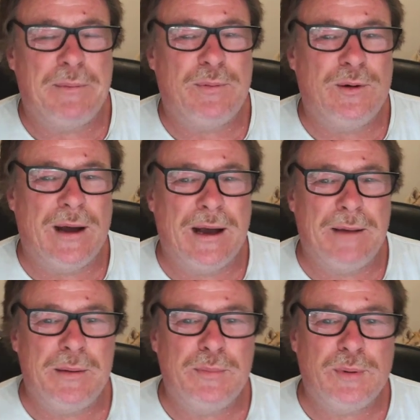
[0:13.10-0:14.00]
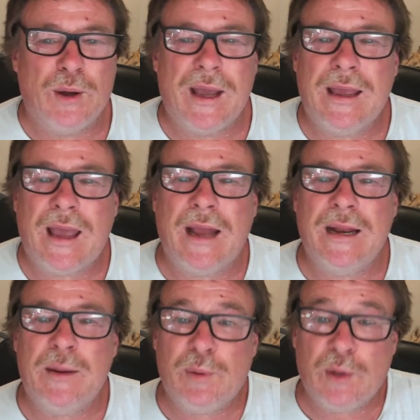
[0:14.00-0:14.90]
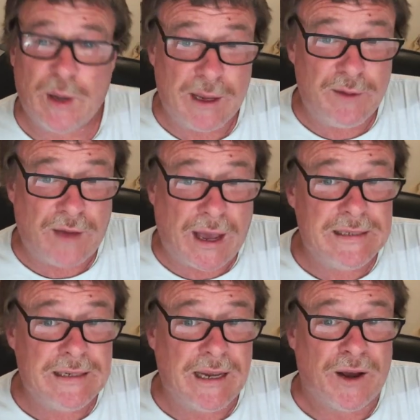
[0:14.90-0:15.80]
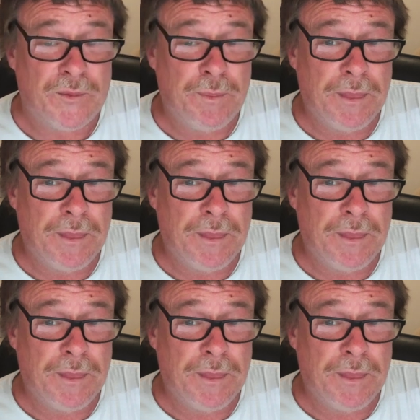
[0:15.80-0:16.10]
Apple um, employee and employee of ASIO.